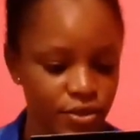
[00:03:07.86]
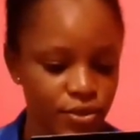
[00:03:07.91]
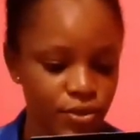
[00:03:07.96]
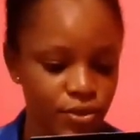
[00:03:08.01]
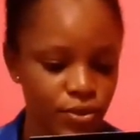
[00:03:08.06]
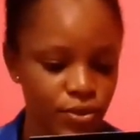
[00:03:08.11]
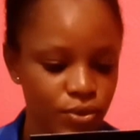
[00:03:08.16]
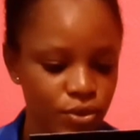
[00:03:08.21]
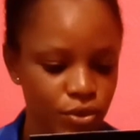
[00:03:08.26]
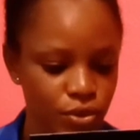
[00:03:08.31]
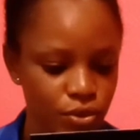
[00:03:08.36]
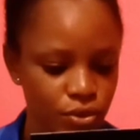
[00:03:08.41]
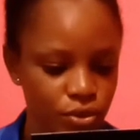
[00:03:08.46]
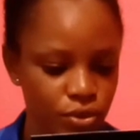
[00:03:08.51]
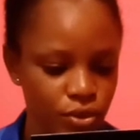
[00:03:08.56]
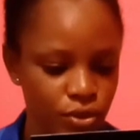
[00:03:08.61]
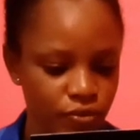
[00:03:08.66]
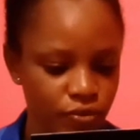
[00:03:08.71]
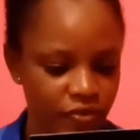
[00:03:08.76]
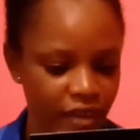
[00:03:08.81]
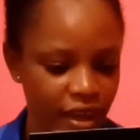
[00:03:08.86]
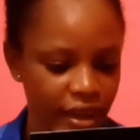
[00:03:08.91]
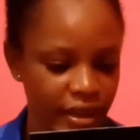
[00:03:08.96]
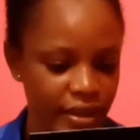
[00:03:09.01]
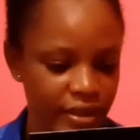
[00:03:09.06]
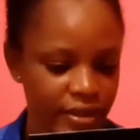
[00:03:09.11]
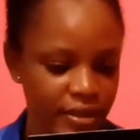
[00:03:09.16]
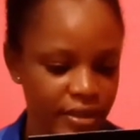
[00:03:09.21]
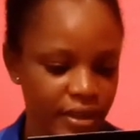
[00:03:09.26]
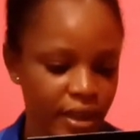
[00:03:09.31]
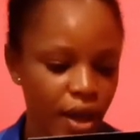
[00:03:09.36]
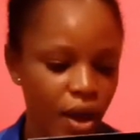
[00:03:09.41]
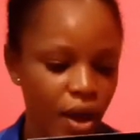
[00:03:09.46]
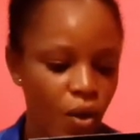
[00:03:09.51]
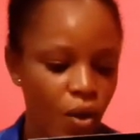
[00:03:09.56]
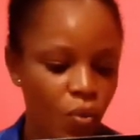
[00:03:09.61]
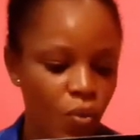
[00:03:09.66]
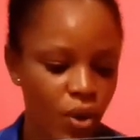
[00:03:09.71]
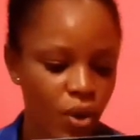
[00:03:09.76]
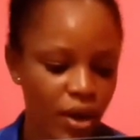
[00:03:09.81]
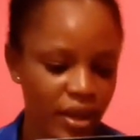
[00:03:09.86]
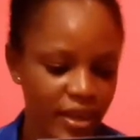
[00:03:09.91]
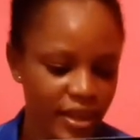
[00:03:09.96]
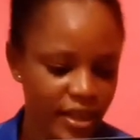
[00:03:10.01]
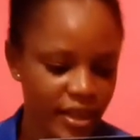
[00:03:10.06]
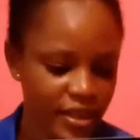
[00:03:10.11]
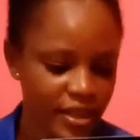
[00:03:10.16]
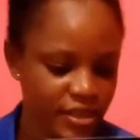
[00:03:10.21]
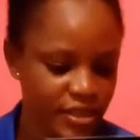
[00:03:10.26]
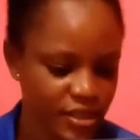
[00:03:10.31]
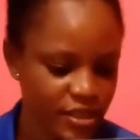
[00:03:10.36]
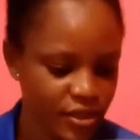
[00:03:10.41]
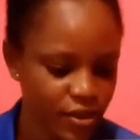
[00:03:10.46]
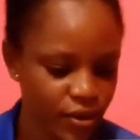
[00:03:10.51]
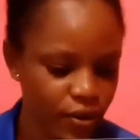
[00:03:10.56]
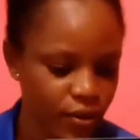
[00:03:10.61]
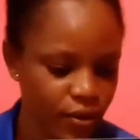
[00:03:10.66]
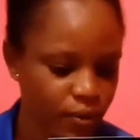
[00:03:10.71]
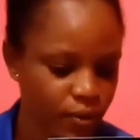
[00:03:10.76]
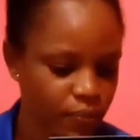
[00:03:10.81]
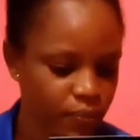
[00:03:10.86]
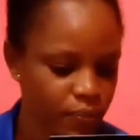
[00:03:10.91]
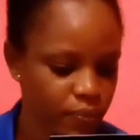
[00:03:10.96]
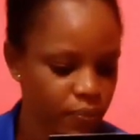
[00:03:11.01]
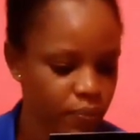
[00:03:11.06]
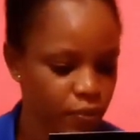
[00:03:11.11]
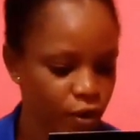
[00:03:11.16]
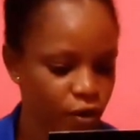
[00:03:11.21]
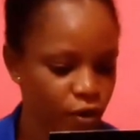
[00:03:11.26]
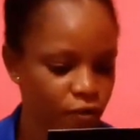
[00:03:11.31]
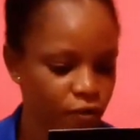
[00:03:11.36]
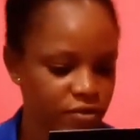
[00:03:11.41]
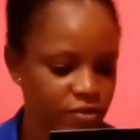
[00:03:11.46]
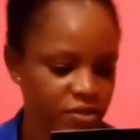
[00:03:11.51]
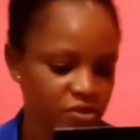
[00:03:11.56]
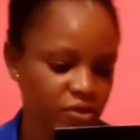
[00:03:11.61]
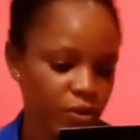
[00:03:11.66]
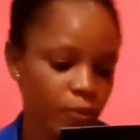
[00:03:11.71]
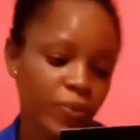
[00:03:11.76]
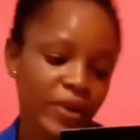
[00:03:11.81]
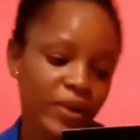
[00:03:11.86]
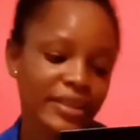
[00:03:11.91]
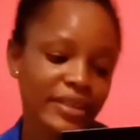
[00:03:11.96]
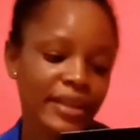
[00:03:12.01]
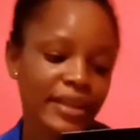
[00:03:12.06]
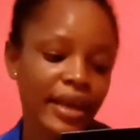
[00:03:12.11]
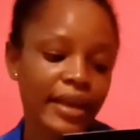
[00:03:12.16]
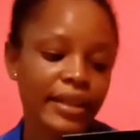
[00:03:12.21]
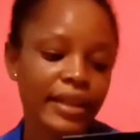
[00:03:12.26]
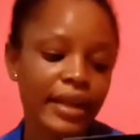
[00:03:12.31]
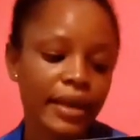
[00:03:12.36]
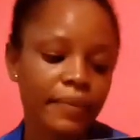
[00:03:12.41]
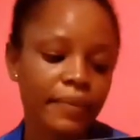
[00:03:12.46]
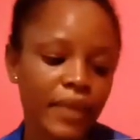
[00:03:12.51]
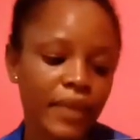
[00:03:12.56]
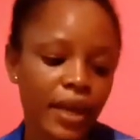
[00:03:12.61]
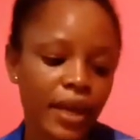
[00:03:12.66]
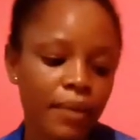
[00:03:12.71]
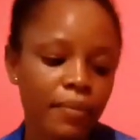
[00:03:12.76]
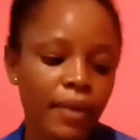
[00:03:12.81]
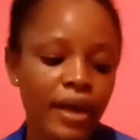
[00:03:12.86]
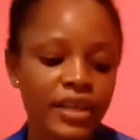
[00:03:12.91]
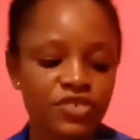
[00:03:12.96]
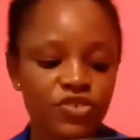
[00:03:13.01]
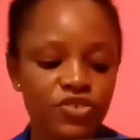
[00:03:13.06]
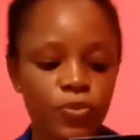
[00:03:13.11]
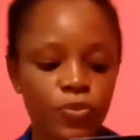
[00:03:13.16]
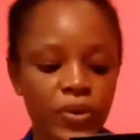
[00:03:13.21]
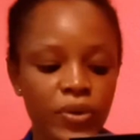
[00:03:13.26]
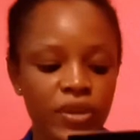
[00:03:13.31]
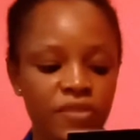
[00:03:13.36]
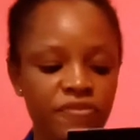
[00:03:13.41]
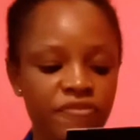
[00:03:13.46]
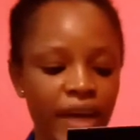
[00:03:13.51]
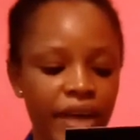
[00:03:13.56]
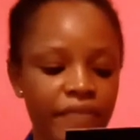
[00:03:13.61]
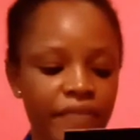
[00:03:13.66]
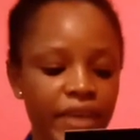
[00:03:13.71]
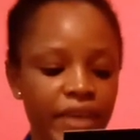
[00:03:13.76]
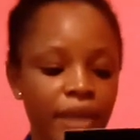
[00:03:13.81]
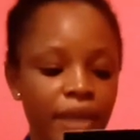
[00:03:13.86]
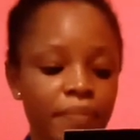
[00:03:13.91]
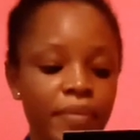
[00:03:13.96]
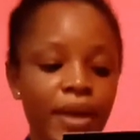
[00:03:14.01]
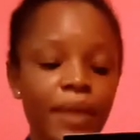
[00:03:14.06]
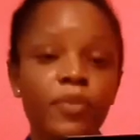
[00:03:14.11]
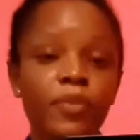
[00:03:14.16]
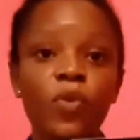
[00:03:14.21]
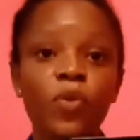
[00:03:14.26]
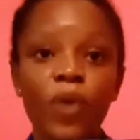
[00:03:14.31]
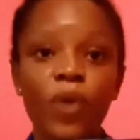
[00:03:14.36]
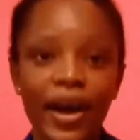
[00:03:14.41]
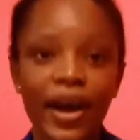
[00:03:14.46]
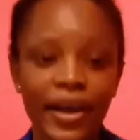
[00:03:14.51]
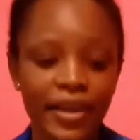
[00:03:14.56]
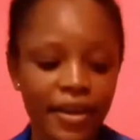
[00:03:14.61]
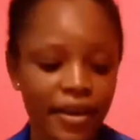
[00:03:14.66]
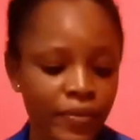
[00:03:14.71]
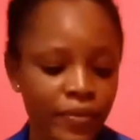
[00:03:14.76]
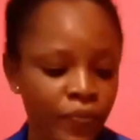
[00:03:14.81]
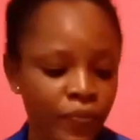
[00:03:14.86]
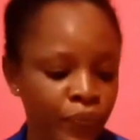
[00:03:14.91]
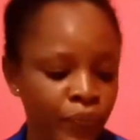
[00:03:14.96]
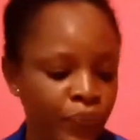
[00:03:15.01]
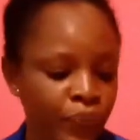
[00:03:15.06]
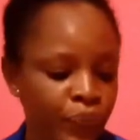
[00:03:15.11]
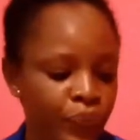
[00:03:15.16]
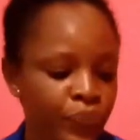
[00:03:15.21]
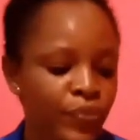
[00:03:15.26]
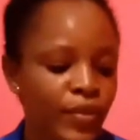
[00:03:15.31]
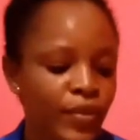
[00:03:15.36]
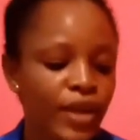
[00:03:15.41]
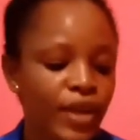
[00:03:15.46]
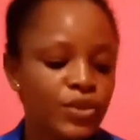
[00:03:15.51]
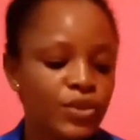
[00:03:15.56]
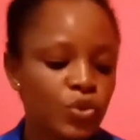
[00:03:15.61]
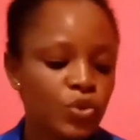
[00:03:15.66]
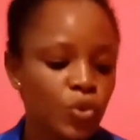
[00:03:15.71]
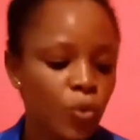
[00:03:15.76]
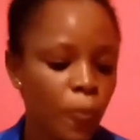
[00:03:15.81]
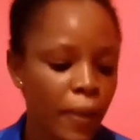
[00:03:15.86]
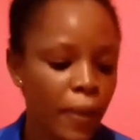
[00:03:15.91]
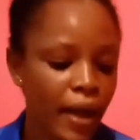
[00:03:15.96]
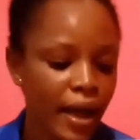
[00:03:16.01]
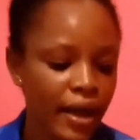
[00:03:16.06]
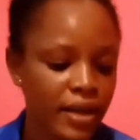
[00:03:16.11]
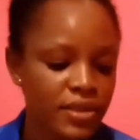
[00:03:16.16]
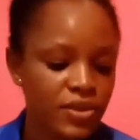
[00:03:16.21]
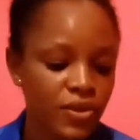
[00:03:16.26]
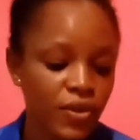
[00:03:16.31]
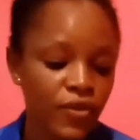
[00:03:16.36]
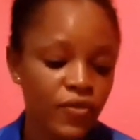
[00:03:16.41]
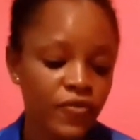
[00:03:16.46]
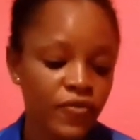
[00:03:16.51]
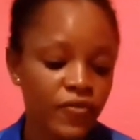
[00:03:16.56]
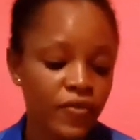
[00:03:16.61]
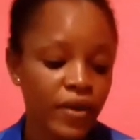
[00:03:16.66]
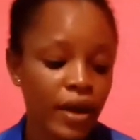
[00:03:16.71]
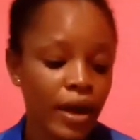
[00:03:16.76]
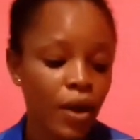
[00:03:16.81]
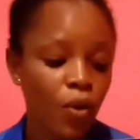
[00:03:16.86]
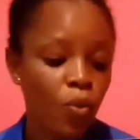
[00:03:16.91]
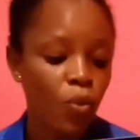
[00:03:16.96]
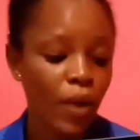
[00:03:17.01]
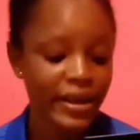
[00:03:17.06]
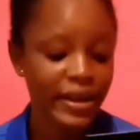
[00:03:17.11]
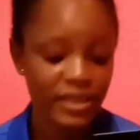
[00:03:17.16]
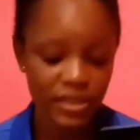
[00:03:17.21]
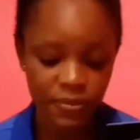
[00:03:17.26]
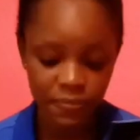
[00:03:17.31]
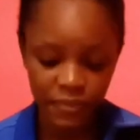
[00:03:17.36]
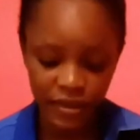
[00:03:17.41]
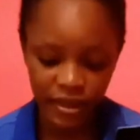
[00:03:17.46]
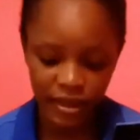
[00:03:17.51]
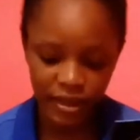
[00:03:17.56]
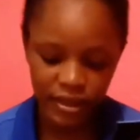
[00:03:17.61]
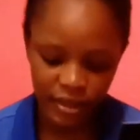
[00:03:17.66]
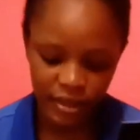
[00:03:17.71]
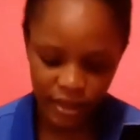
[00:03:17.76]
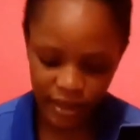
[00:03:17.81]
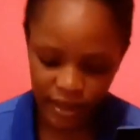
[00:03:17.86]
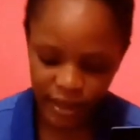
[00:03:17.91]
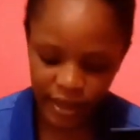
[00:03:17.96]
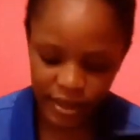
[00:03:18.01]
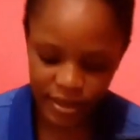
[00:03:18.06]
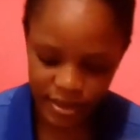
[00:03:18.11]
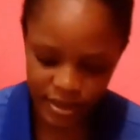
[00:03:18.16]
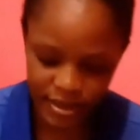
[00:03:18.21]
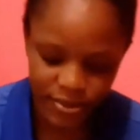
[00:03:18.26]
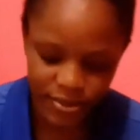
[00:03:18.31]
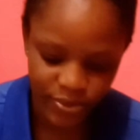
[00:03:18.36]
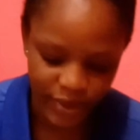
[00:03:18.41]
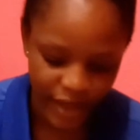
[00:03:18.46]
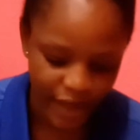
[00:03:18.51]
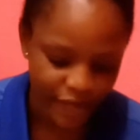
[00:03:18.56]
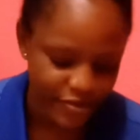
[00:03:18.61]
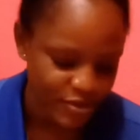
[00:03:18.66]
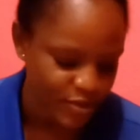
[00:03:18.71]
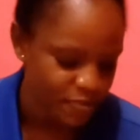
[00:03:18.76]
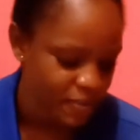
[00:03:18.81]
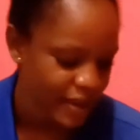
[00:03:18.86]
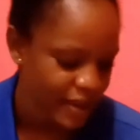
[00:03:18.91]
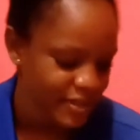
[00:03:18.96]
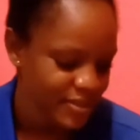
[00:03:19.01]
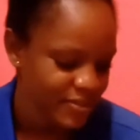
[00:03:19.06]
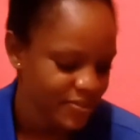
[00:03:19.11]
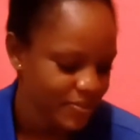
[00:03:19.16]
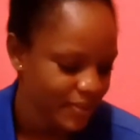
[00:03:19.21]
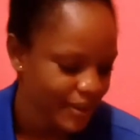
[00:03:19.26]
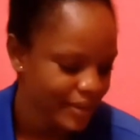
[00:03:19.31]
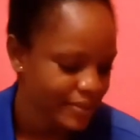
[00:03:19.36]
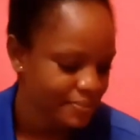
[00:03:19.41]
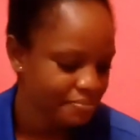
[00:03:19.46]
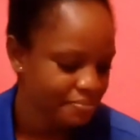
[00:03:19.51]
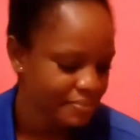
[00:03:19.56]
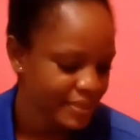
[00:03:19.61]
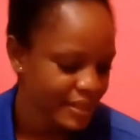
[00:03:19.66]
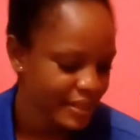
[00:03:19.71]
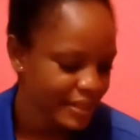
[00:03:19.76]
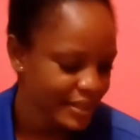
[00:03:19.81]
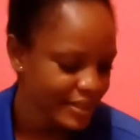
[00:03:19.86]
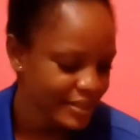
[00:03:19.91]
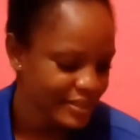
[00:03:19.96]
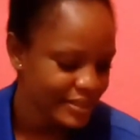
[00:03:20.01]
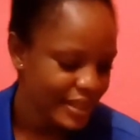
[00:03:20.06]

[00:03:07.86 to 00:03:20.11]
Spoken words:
you should find 1 kg of 0.9 mm and 0.5 mm wire, 2 packs of white bead. Yes, we have 2 packs of white bead,